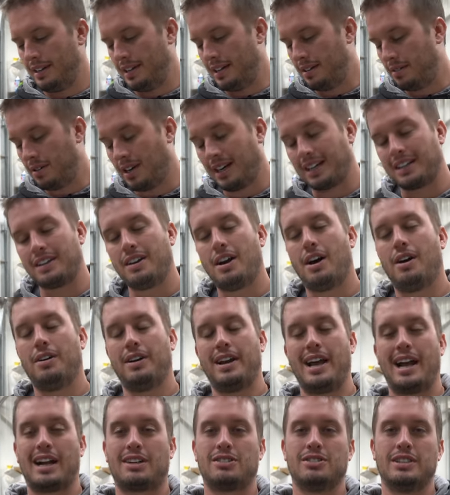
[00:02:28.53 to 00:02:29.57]
And we're like, no,
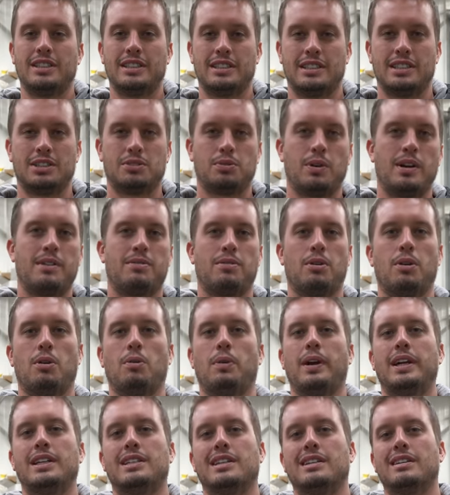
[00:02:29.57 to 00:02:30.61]
it actually is this way for a
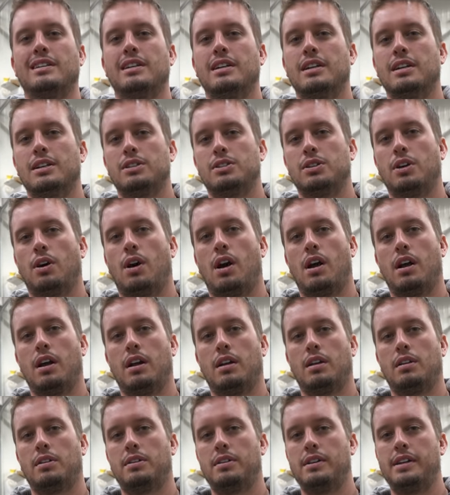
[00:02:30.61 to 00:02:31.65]
reason. So
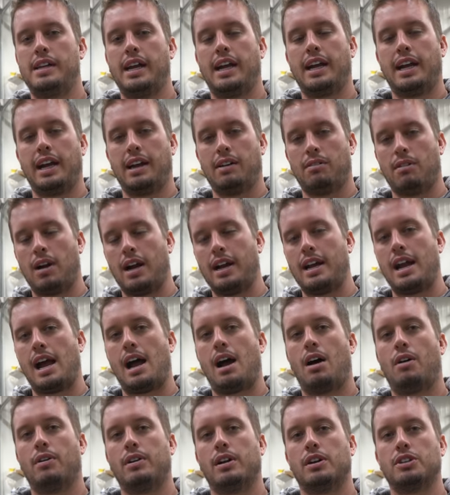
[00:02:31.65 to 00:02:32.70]
I'll dig in right
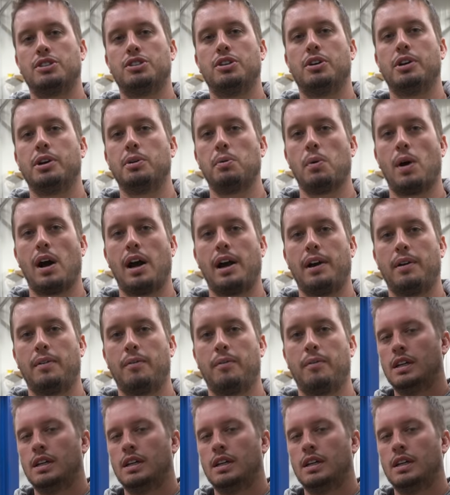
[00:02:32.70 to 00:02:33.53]
now and I'll show you why.